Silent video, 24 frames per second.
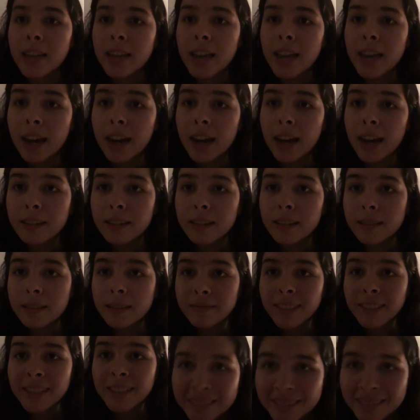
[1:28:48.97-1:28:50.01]
yeah.
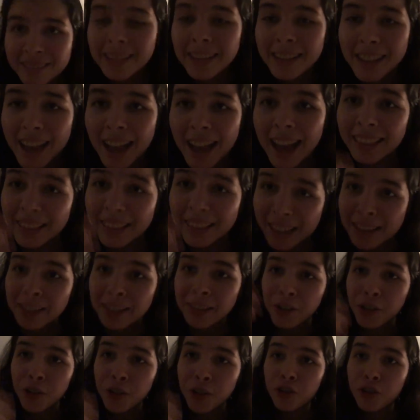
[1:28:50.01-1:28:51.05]
And
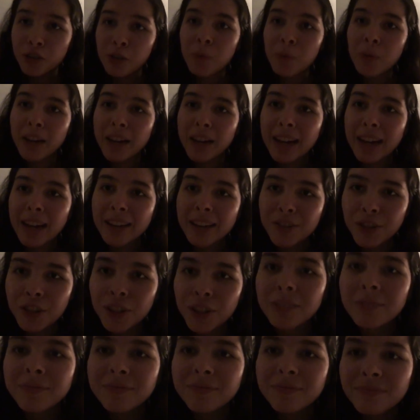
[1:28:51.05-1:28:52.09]
that's usually when I
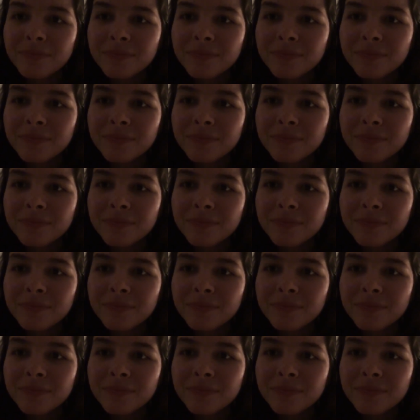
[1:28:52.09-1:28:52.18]
answer.